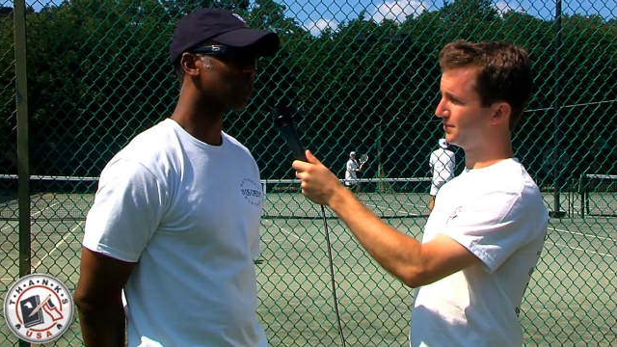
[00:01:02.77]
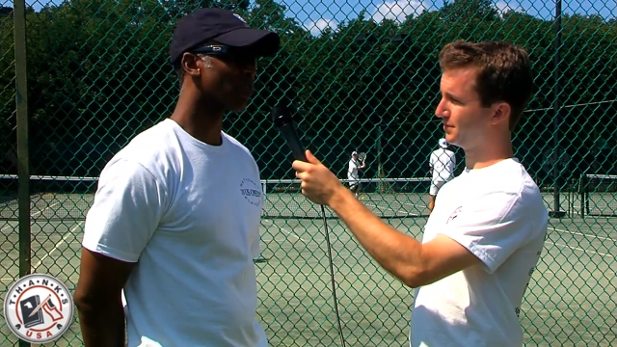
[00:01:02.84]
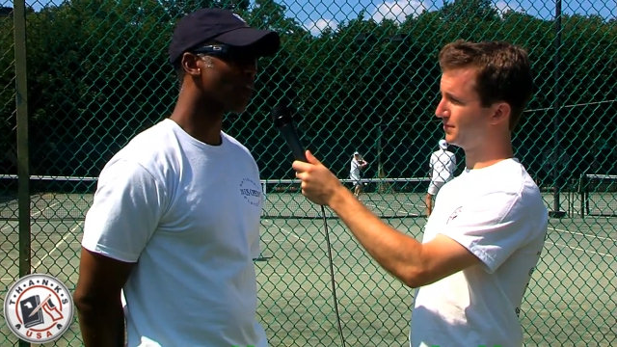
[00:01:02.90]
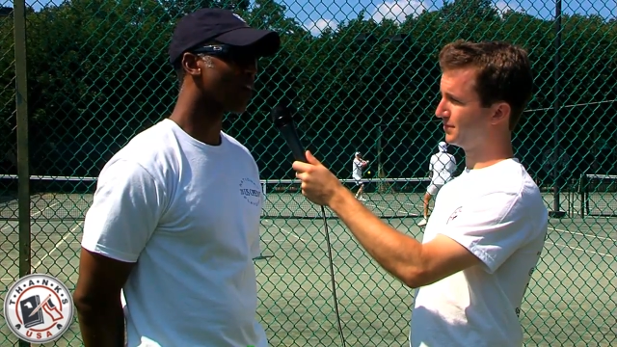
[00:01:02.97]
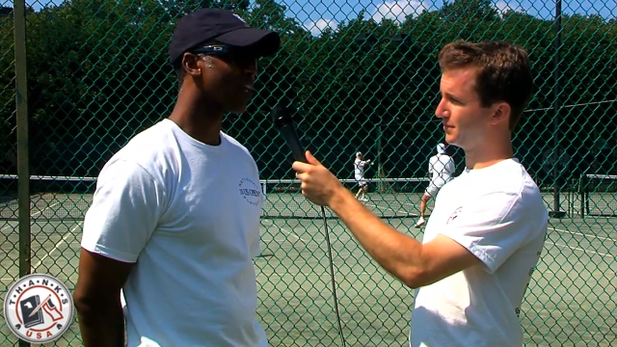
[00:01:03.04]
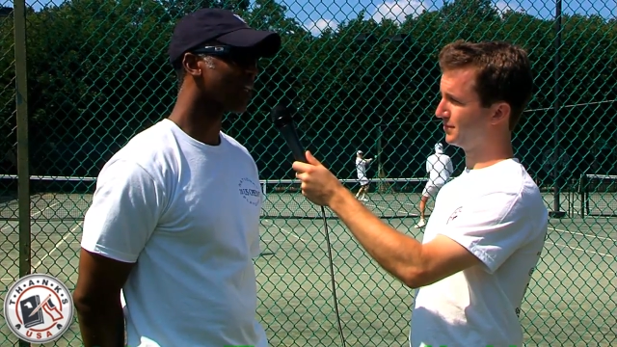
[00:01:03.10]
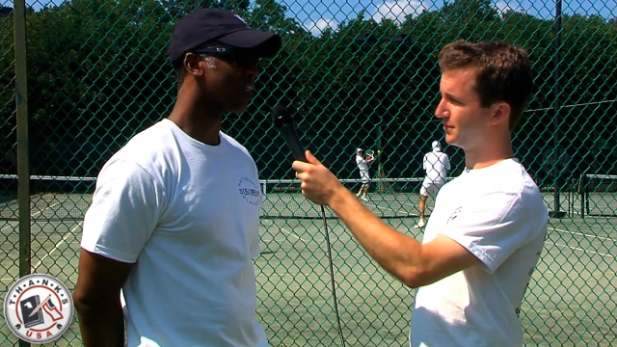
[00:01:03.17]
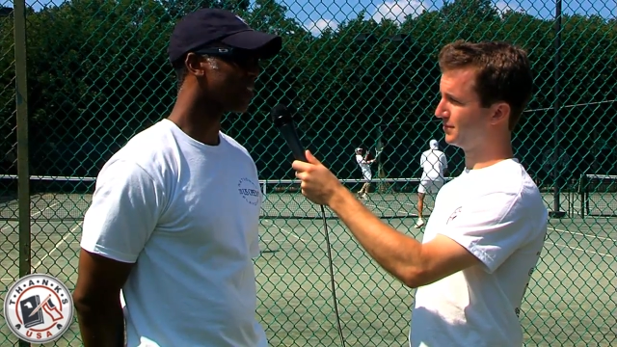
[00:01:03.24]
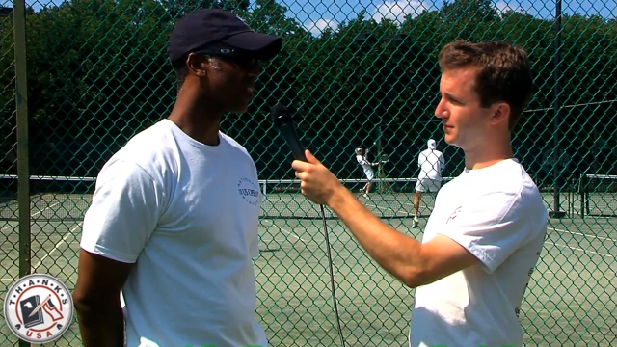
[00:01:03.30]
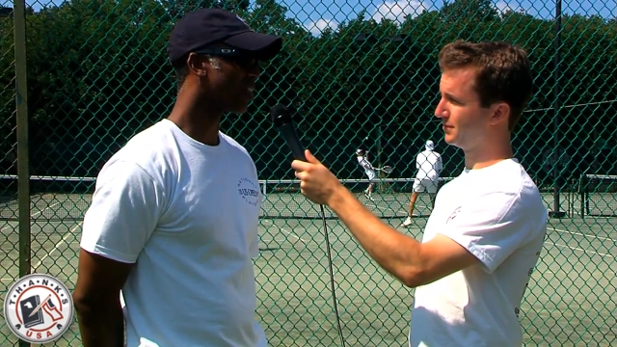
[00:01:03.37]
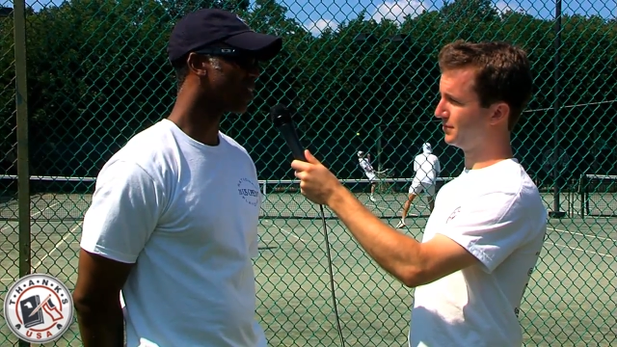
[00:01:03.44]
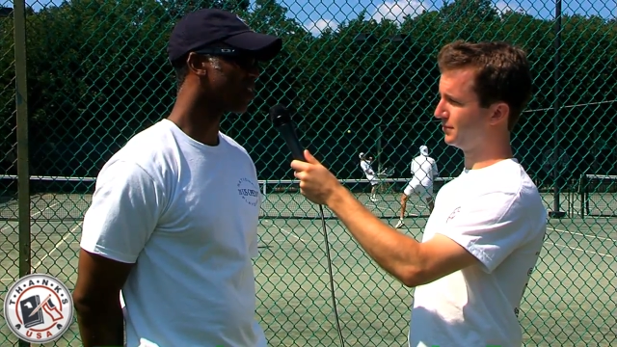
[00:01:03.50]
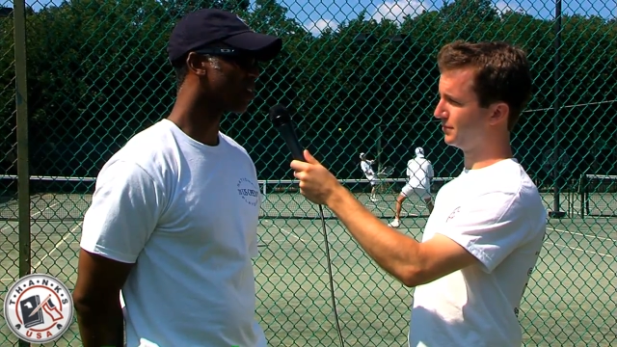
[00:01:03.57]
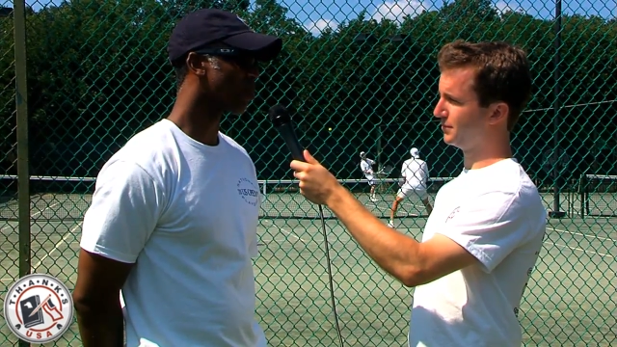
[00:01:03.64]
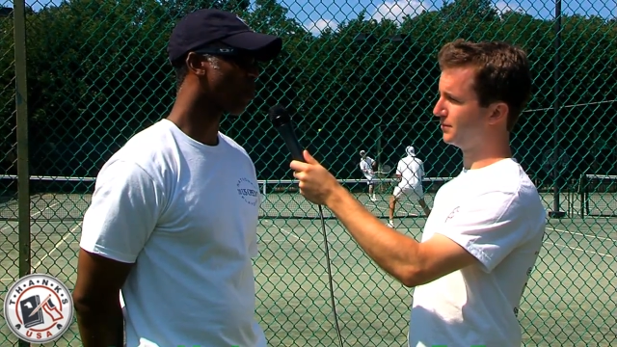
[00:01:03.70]
very easy
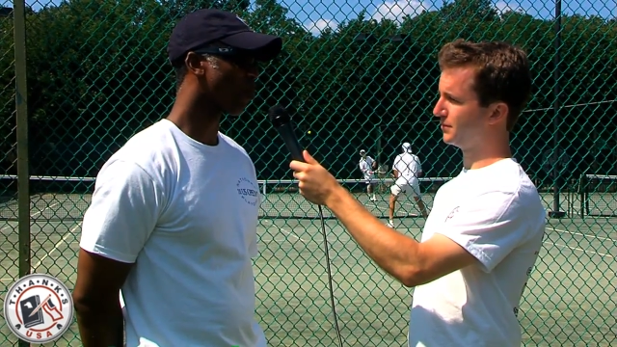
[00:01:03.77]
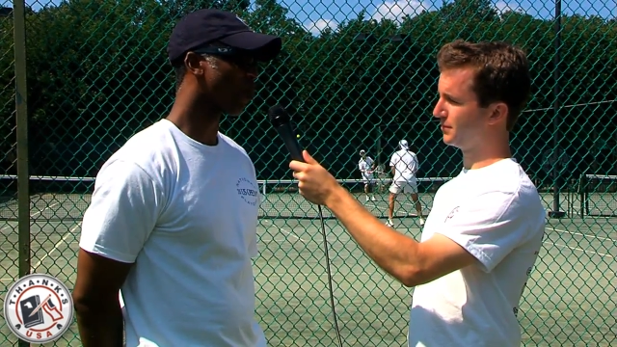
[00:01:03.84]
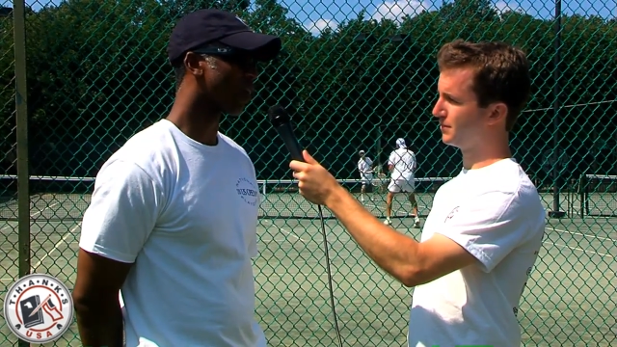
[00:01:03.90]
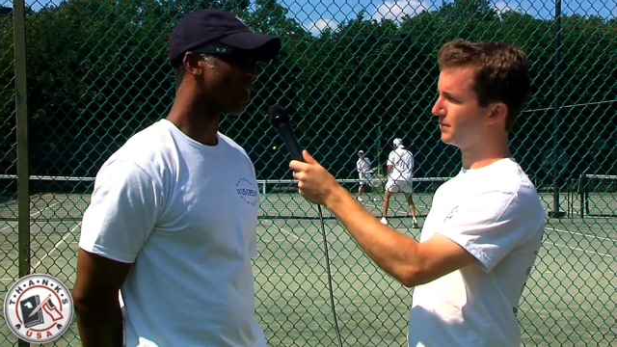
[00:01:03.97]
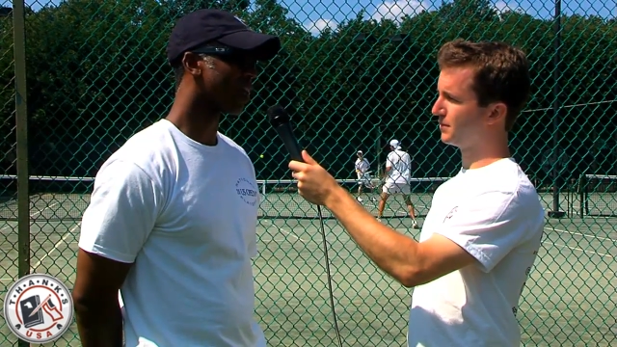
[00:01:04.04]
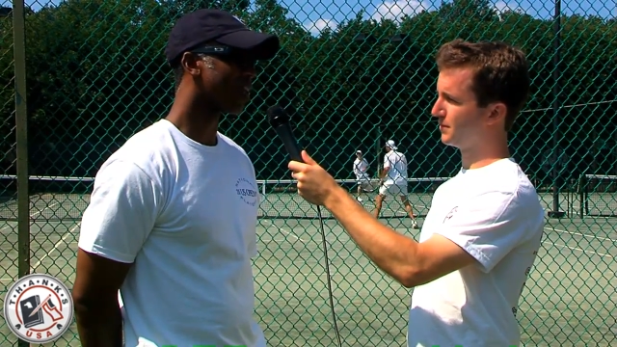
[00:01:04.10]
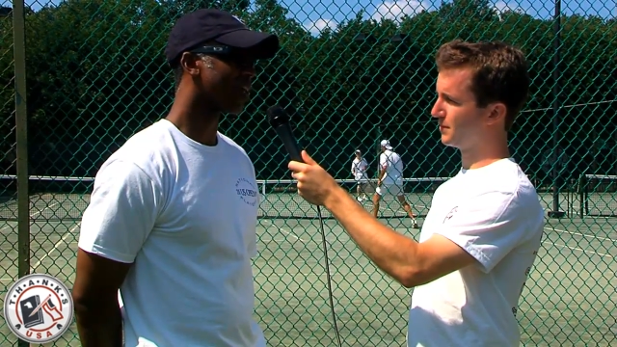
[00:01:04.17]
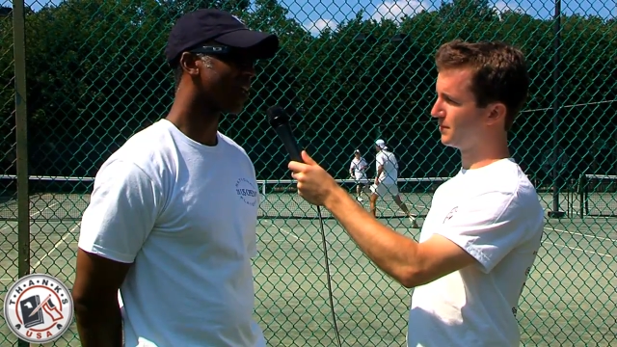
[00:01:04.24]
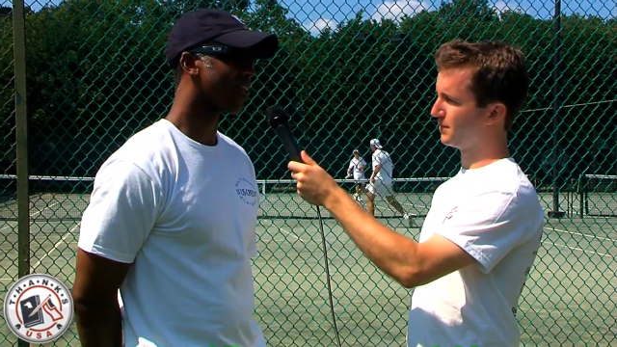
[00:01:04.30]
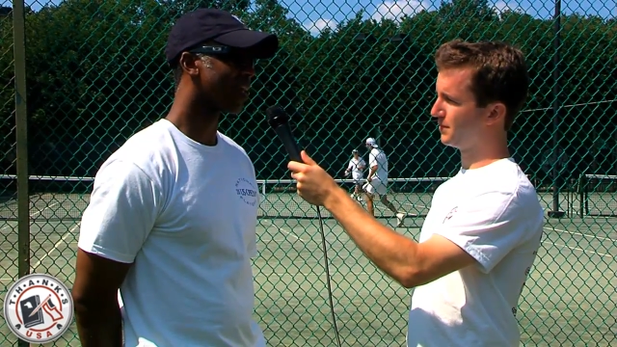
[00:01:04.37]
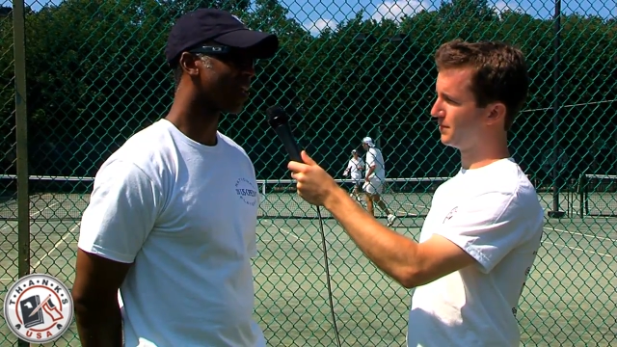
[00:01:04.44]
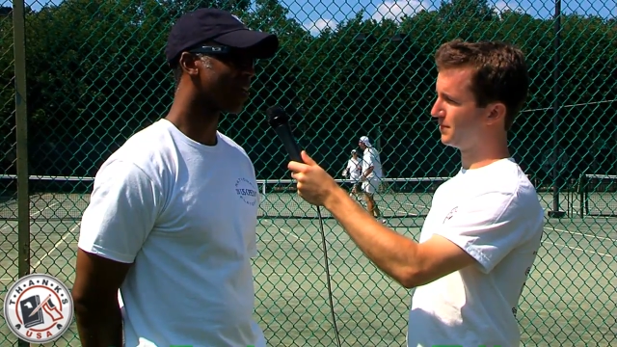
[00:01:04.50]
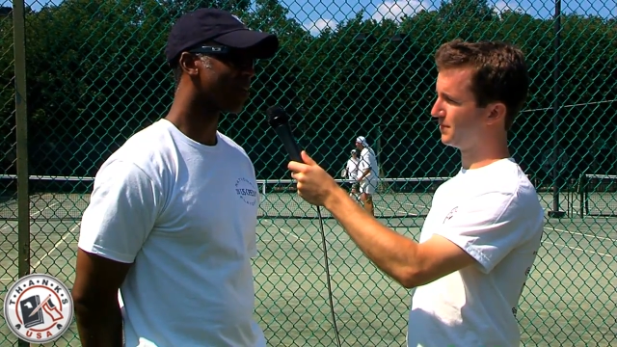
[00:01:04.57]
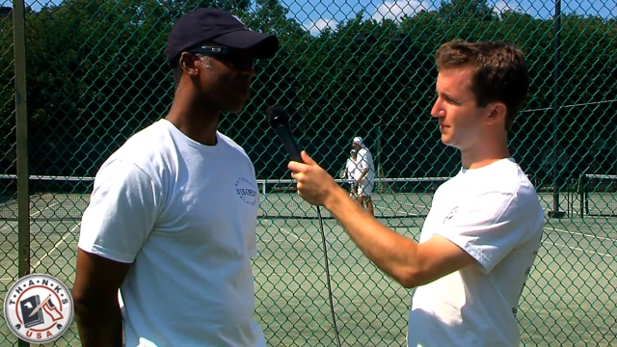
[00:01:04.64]
to support it, and